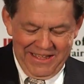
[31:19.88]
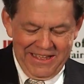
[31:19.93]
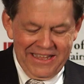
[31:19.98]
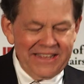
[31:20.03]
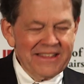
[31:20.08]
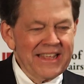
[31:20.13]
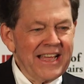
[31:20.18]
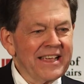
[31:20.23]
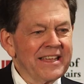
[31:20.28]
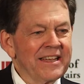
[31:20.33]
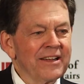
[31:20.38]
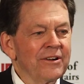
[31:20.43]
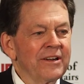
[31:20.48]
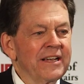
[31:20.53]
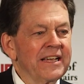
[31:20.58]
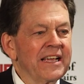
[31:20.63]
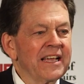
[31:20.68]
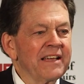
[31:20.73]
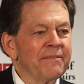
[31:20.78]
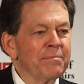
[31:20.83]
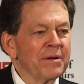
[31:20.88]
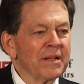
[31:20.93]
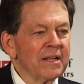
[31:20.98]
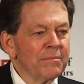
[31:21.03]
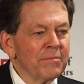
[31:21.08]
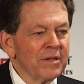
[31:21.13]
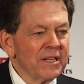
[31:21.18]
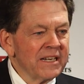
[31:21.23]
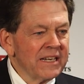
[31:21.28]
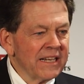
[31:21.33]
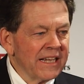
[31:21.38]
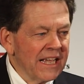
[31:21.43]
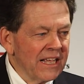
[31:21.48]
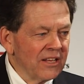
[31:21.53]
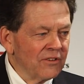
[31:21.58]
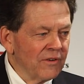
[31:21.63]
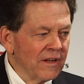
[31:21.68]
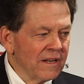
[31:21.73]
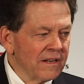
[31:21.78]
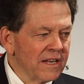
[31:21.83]
In that year, he gave Bill and Melinda
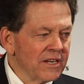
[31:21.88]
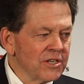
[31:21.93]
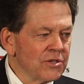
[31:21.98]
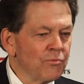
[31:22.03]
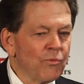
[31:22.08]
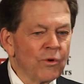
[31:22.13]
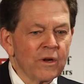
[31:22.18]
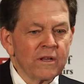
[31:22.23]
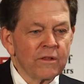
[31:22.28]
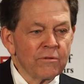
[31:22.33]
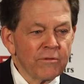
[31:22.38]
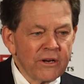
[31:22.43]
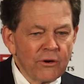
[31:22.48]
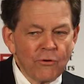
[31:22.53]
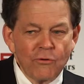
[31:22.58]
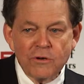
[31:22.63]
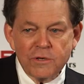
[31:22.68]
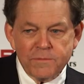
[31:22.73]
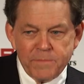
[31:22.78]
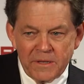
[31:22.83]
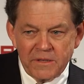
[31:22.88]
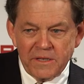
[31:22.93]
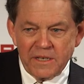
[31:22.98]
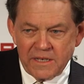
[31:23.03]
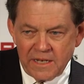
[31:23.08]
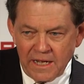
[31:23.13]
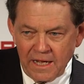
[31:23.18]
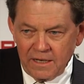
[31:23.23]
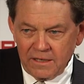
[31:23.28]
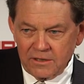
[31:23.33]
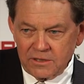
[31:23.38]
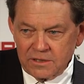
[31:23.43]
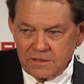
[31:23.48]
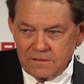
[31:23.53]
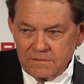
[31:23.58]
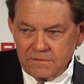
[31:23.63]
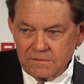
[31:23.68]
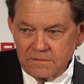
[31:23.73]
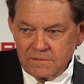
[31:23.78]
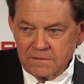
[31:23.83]
Gates Foundation $1.75 billion
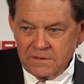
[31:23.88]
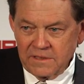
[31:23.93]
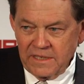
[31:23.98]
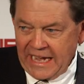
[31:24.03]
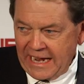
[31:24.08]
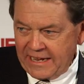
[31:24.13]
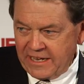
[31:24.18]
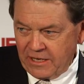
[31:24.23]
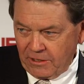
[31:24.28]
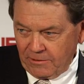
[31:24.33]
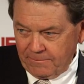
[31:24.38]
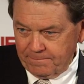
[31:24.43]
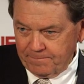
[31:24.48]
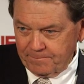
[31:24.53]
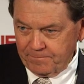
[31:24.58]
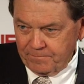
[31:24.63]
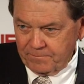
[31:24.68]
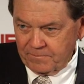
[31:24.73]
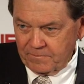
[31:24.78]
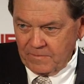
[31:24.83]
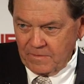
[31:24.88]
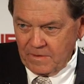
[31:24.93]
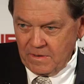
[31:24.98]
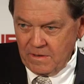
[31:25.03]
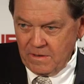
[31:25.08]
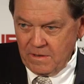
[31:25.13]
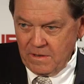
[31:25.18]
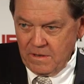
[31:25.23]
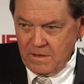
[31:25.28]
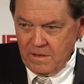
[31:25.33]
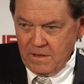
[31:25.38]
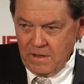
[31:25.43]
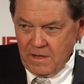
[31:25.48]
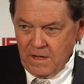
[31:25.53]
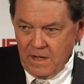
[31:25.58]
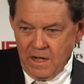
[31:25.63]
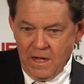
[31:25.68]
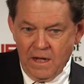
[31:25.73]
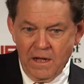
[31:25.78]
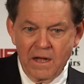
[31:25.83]
in that year.
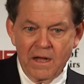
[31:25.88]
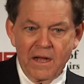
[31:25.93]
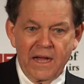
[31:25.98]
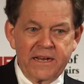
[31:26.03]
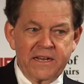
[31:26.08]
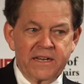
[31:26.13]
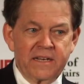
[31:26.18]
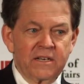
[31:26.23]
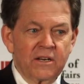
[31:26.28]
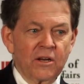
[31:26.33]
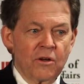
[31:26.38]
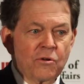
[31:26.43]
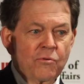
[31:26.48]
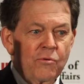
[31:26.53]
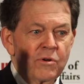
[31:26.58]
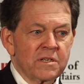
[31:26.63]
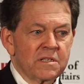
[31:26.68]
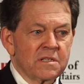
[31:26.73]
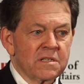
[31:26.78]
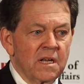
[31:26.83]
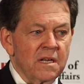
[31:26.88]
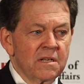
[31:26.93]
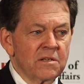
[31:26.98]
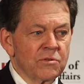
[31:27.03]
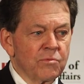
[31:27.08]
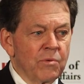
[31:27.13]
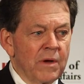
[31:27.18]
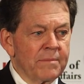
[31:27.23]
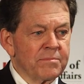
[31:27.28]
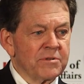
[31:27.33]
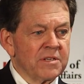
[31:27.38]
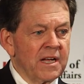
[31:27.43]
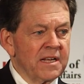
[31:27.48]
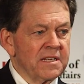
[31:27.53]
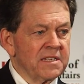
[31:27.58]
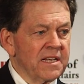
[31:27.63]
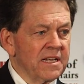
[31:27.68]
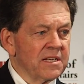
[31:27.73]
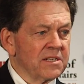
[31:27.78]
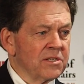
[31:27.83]
I didn't go to his son's
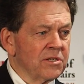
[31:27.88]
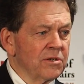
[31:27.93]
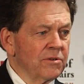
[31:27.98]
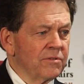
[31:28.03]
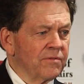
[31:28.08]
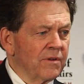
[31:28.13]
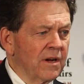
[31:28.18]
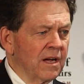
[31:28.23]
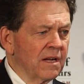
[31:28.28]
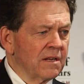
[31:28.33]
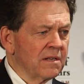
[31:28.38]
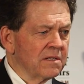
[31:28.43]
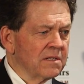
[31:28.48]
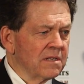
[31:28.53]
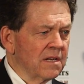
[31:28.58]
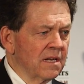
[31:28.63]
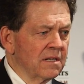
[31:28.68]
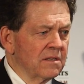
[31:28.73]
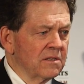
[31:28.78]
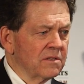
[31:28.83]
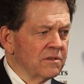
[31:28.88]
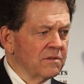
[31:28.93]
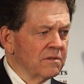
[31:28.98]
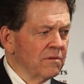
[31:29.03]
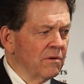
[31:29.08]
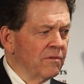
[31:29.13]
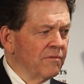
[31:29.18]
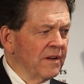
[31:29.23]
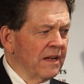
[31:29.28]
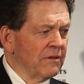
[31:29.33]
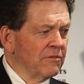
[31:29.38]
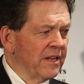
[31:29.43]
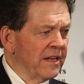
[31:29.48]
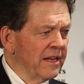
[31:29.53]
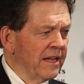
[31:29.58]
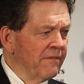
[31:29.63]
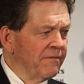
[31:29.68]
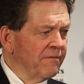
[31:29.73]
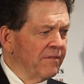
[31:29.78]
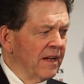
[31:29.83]
websites. He has two sons,
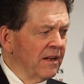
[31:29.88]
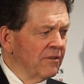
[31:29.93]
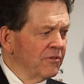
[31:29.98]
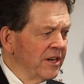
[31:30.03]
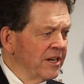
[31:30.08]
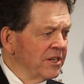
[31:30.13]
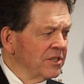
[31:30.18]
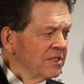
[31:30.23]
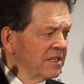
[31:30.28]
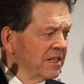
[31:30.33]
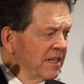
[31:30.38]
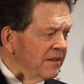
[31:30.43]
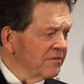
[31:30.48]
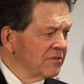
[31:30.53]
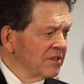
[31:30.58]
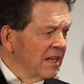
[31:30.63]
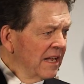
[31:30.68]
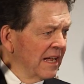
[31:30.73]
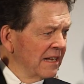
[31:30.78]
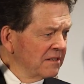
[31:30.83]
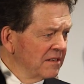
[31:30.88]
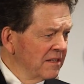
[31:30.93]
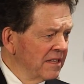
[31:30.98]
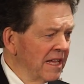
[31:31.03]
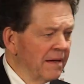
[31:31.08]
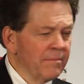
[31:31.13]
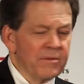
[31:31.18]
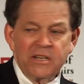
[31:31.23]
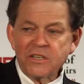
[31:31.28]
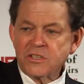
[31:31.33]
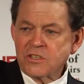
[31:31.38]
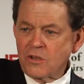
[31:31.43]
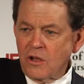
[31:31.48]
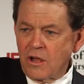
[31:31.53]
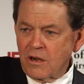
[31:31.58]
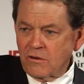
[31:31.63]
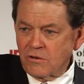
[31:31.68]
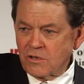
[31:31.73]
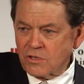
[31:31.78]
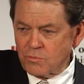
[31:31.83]
have foundations. He gives a lot to them and his
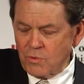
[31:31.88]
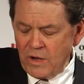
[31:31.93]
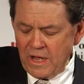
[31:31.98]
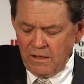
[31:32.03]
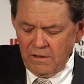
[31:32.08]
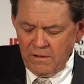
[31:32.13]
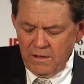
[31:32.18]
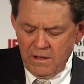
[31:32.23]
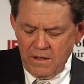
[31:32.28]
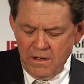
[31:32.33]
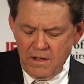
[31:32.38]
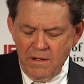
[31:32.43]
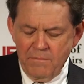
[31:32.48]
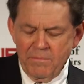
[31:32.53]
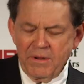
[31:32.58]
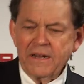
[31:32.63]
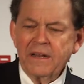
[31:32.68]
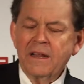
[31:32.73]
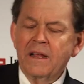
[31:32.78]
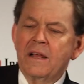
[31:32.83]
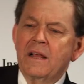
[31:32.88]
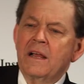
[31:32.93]
daughter as well. But